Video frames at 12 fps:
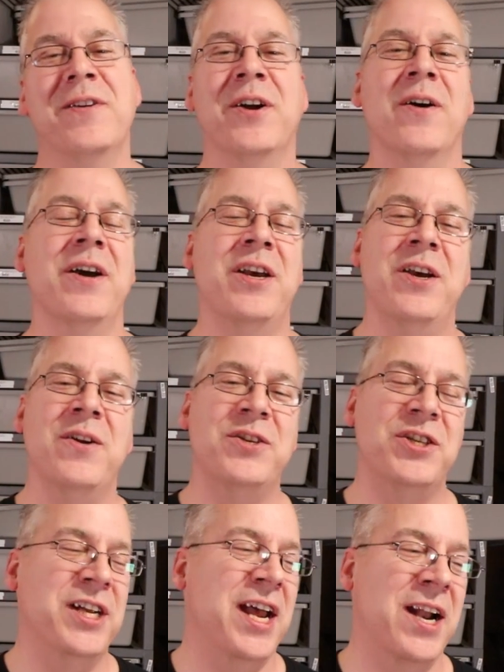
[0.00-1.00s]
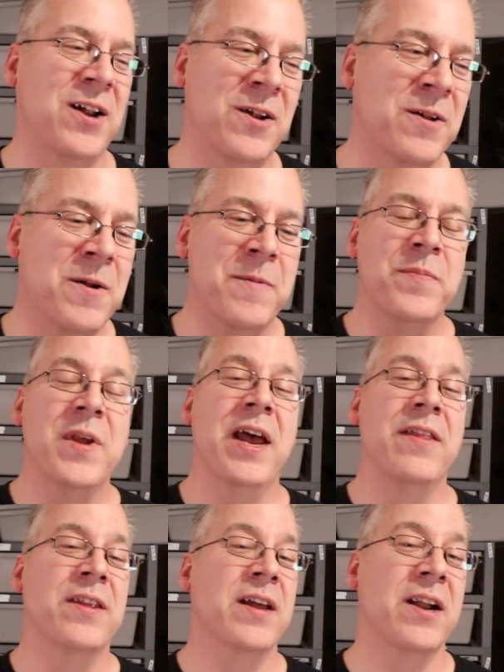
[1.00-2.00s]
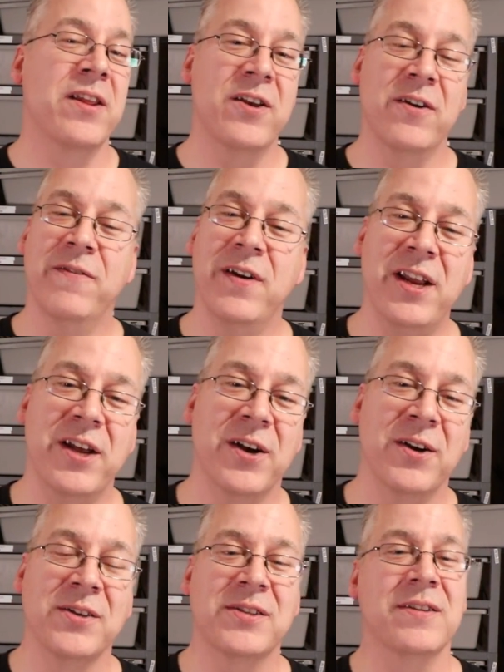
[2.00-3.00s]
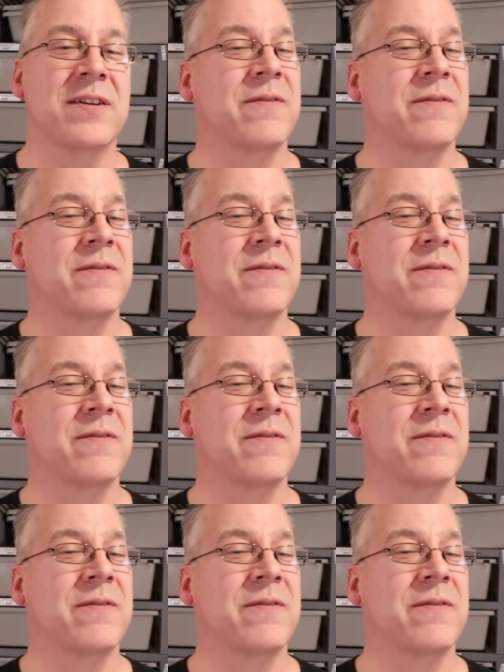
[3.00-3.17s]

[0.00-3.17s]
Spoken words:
you know, a huge channel and none of their videos,